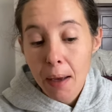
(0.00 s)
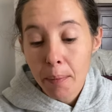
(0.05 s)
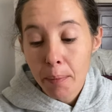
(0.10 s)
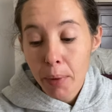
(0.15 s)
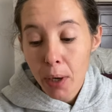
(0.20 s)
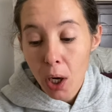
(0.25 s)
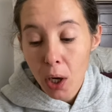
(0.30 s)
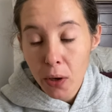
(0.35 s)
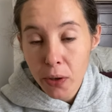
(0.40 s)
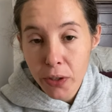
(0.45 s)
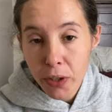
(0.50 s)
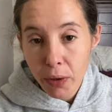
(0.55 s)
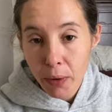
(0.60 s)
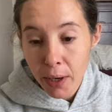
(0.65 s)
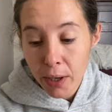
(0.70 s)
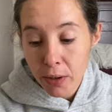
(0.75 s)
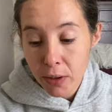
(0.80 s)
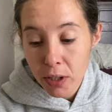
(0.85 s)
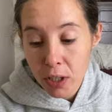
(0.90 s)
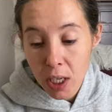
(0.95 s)
but also
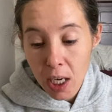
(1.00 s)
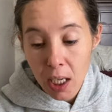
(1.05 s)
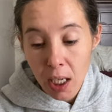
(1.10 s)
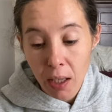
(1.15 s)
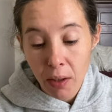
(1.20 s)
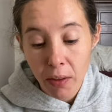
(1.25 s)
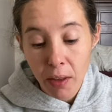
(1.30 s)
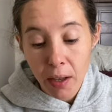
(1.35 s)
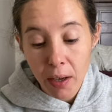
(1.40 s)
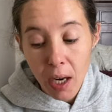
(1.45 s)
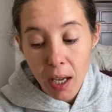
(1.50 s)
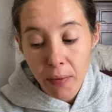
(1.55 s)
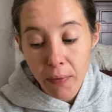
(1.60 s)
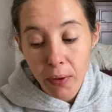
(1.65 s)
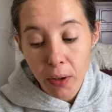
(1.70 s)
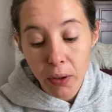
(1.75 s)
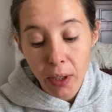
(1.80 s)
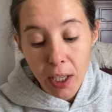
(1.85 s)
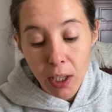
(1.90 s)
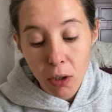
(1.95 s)
understanding that I
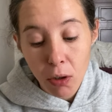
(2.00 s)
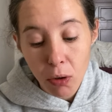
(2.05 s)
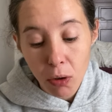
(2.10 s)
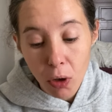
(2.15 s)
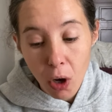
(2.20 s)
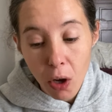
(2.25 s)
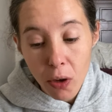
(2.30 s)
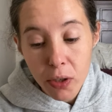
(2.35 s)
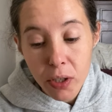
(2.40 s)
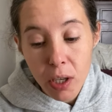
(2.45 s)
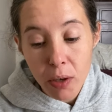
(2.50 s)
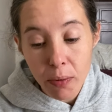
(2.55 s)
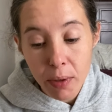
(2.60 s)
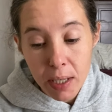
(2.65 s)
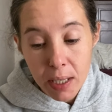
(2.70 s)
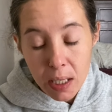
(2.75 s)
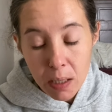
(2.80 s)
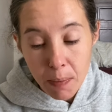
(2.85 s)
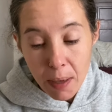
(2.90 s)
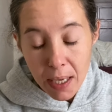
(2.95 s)
feel like you're also in
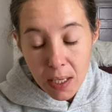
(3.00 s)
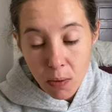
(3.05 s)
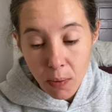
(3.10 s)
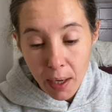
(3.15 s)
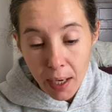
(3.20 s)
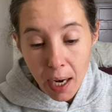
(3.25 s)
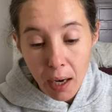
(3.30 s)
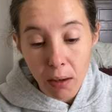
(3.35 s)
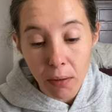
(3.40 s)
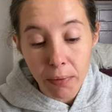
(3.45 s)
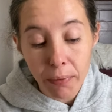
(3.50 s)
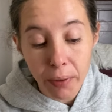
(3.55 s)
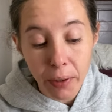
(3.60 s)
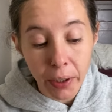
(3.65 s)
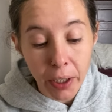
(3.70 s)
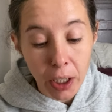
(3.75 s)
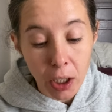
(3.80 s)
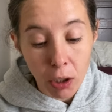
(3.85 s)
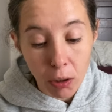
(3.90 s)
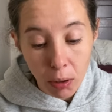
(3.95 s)
a space right now
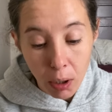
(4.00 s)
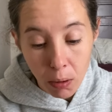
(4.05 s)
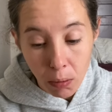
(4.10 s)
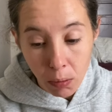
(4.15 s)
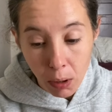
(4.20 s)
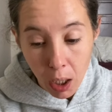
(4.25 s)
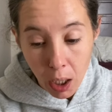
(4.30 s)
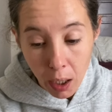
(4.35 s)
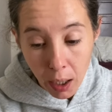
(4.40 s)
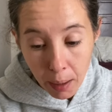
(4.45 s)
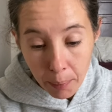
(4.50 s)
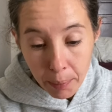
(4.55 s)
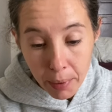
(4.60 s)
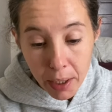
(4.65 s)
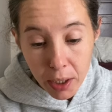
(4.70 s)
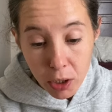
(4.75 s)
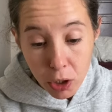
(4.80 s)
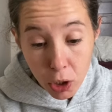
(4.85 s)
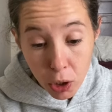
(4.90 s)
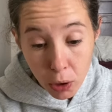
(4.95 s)
filling your own cup
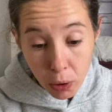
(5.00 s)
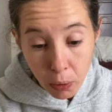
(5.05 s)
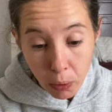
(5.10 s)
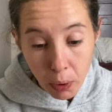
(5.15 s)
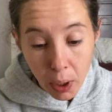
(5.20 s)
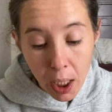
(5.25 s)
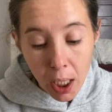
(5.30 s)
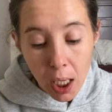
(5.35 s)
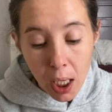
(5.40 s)
too.